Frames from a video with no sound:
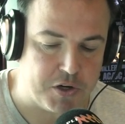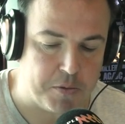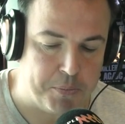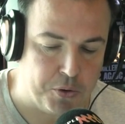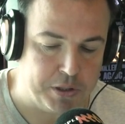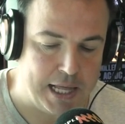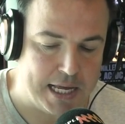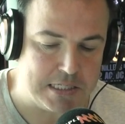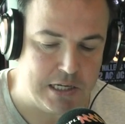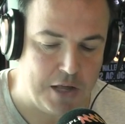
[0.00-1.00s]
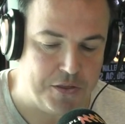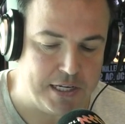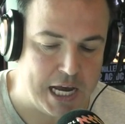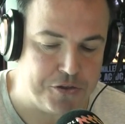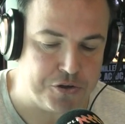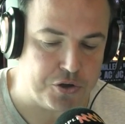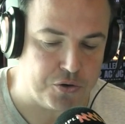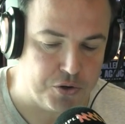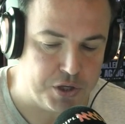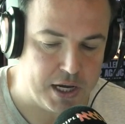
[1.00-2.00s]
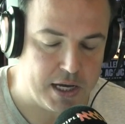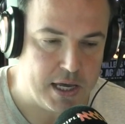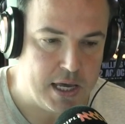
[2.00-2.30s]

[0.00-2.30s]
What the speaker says: I reported last night that Nathan Kruger